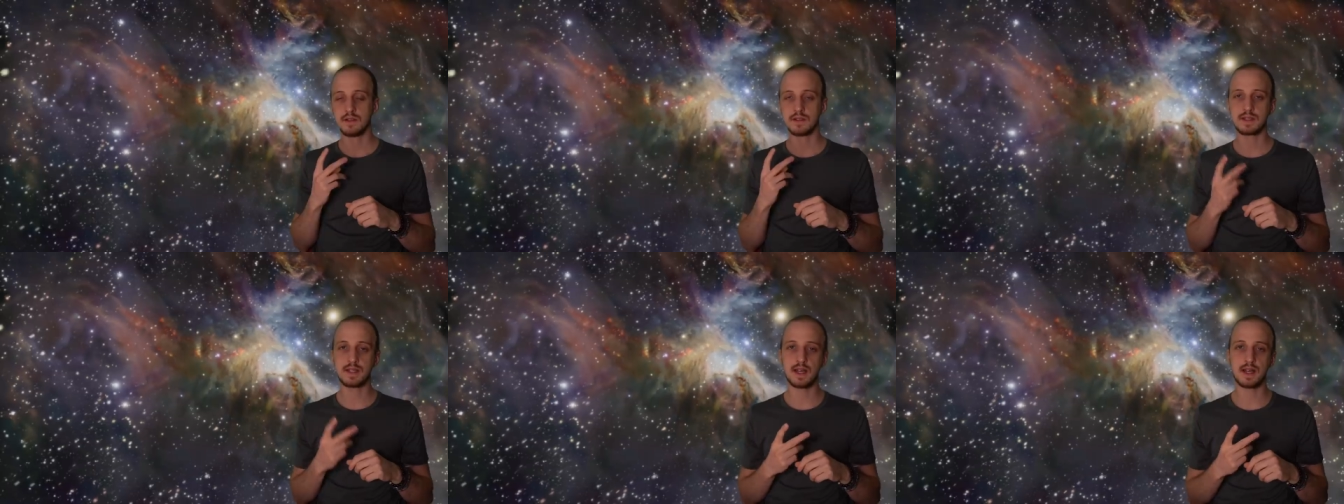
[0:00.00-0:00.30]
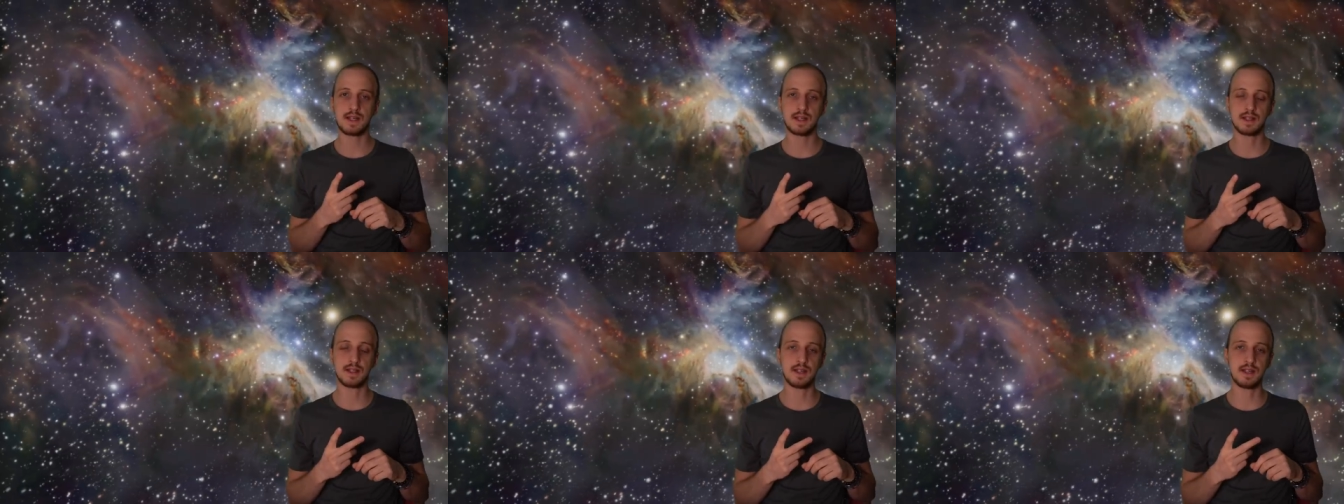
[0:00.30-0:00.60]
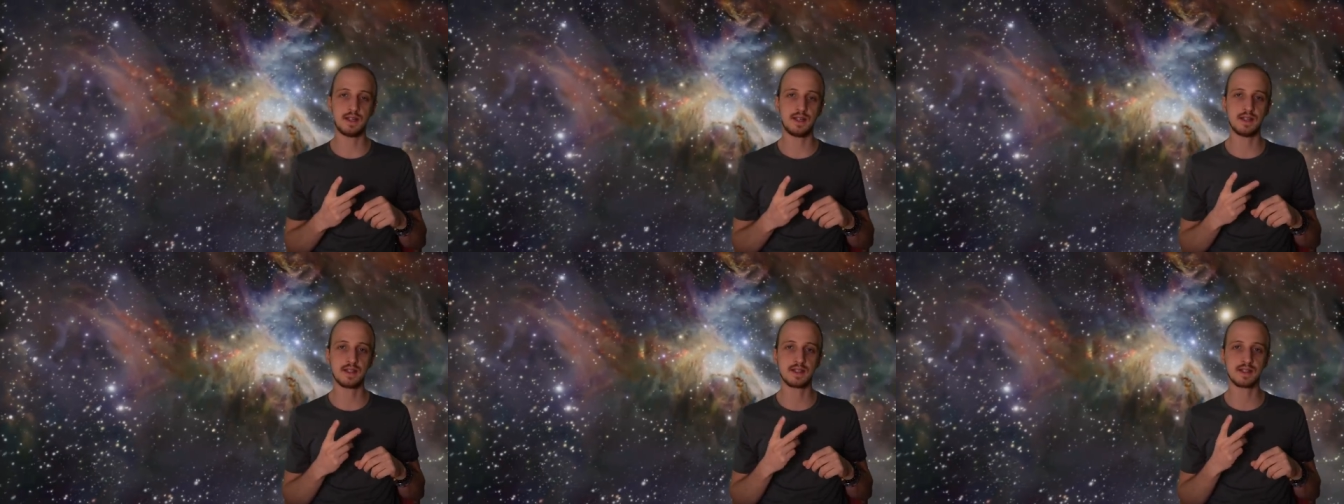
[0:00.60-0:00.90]

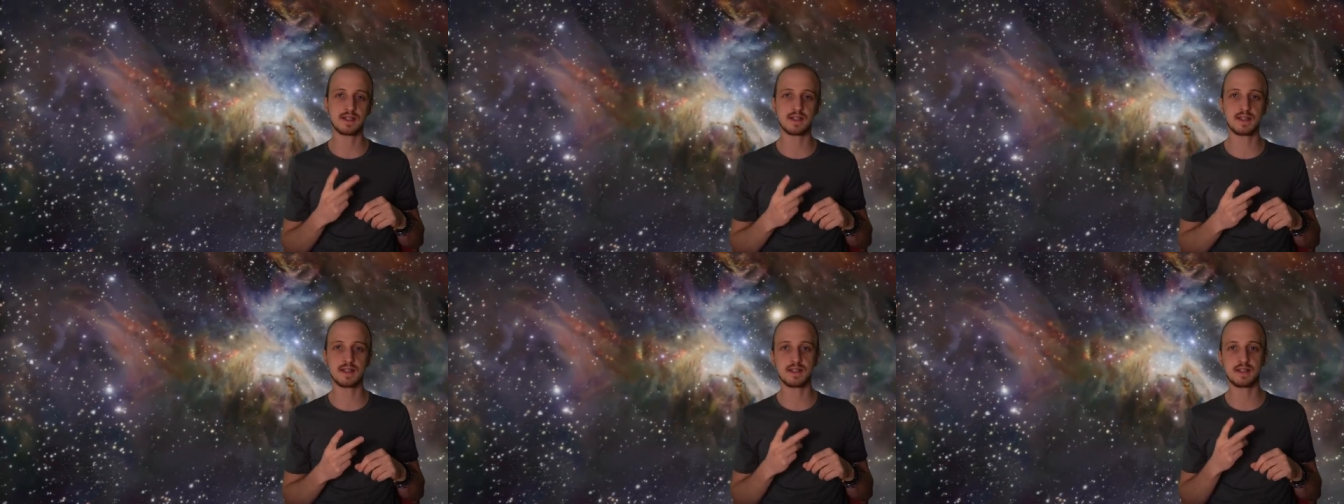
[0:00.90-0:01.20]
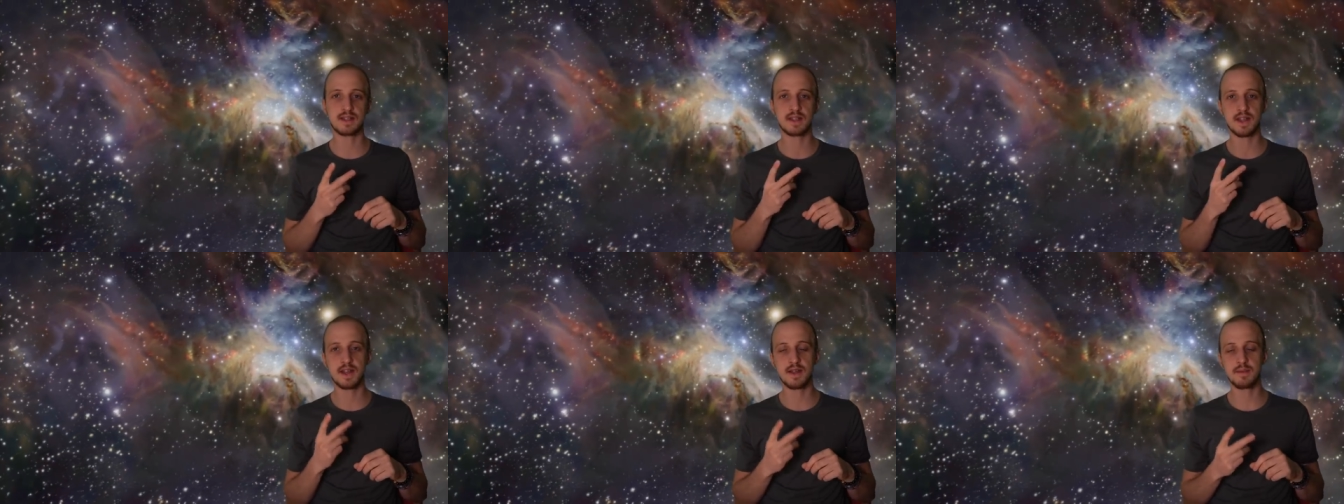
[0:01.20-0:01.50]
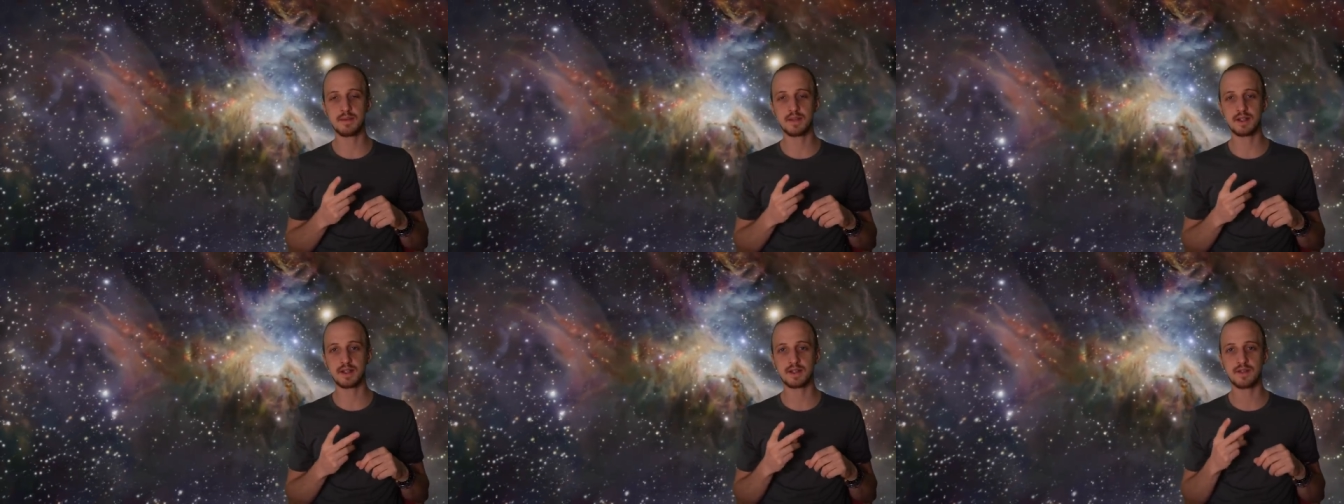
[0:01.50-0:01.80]
Secondly is this
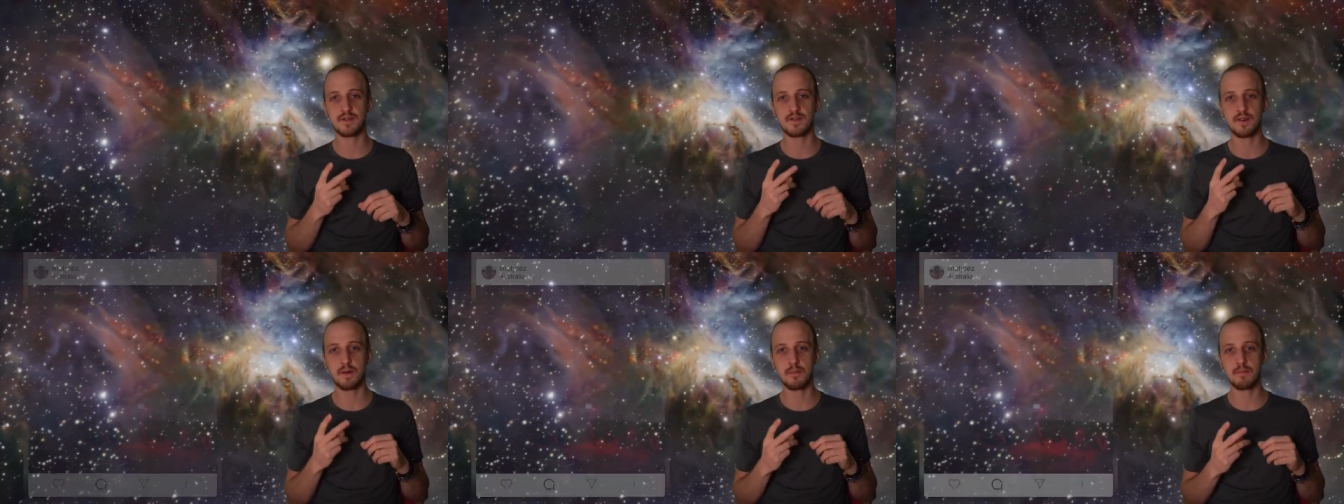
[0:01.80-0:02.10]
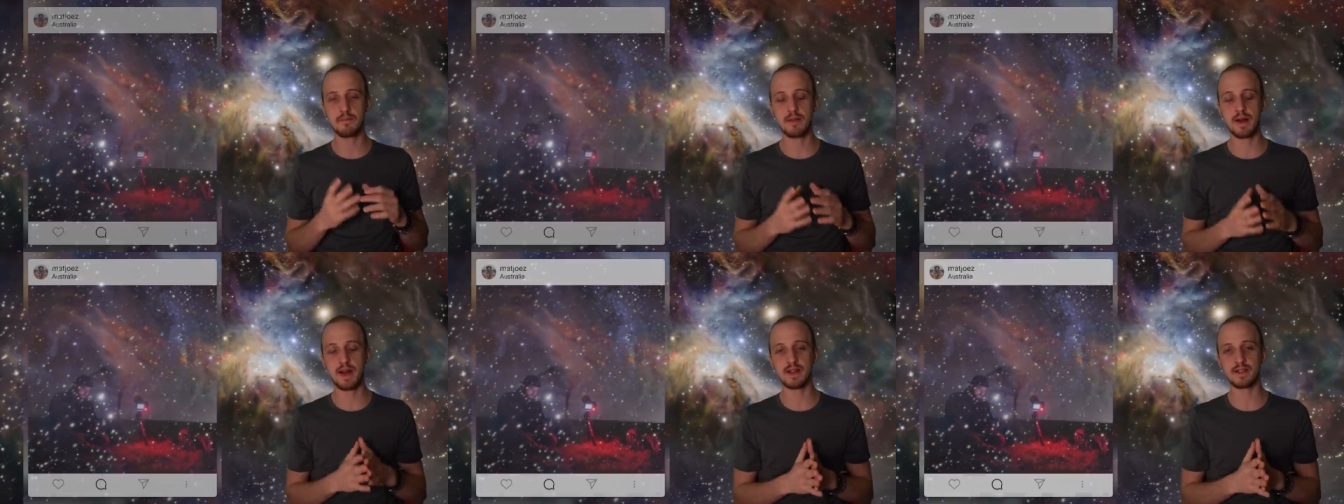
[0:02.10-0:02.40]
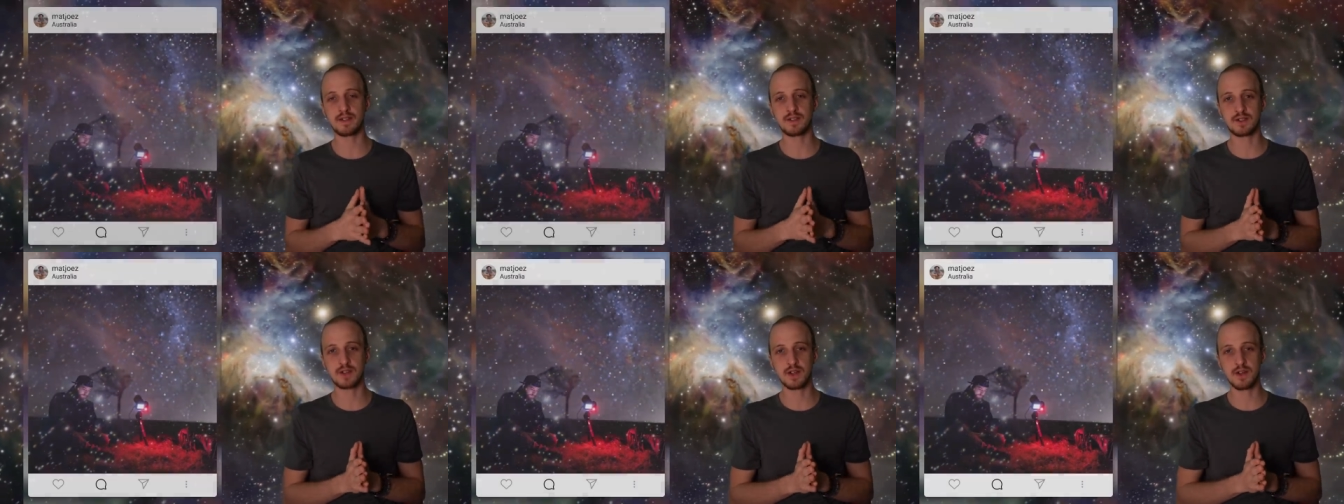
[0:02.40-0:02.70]
image from
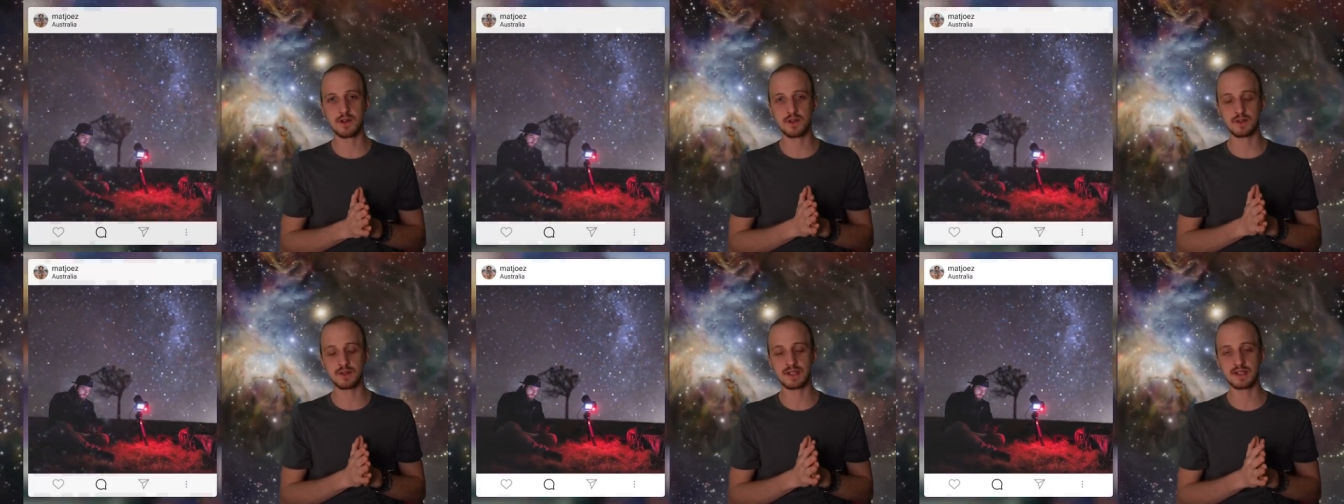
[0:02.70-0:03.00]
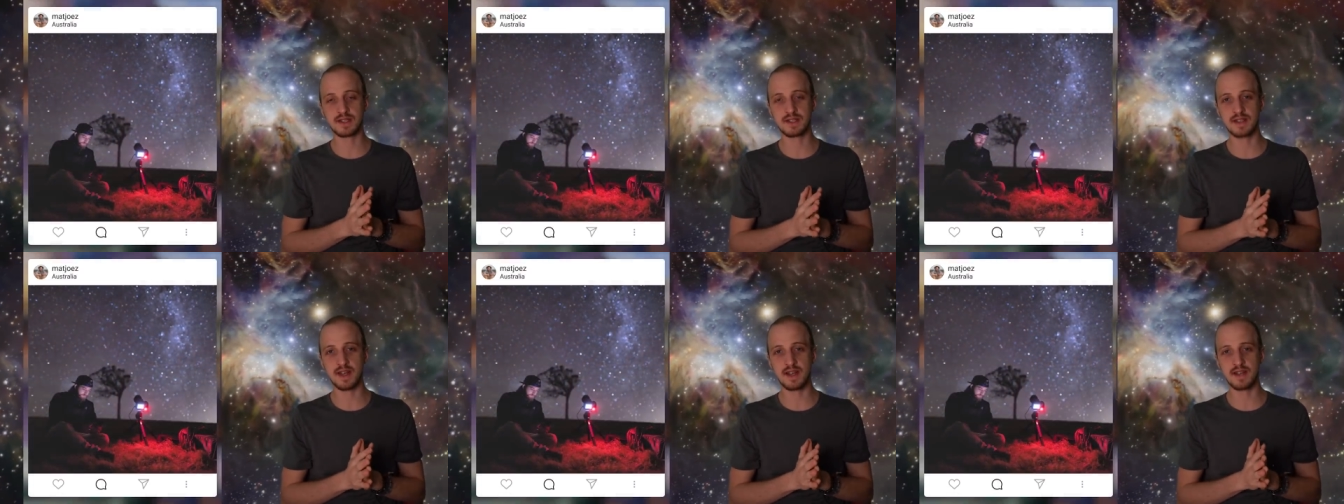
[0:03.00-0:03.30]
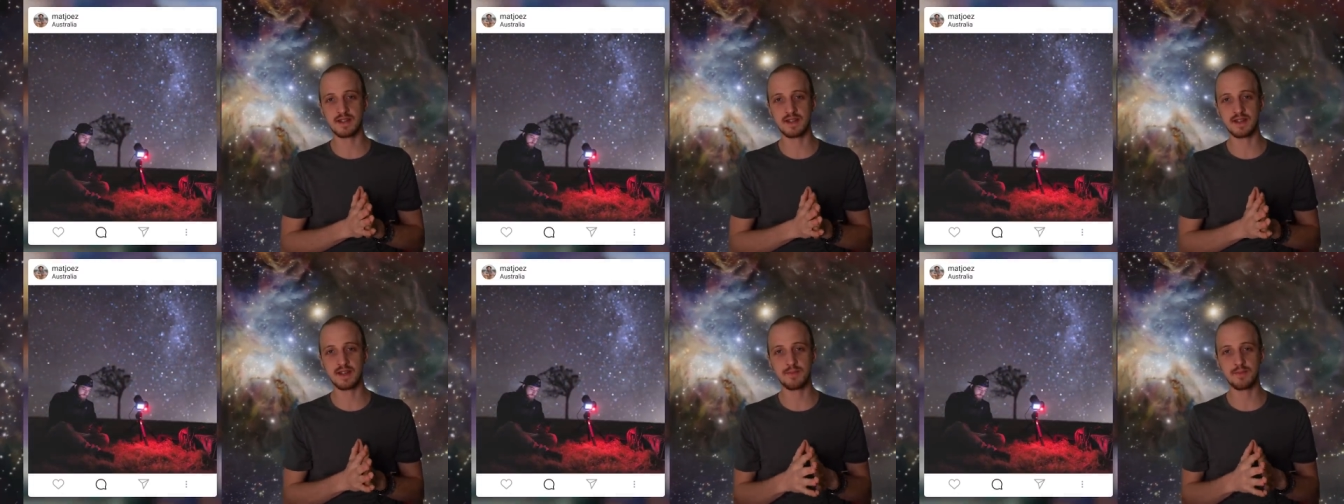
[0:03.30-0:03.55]
Matt Joe setting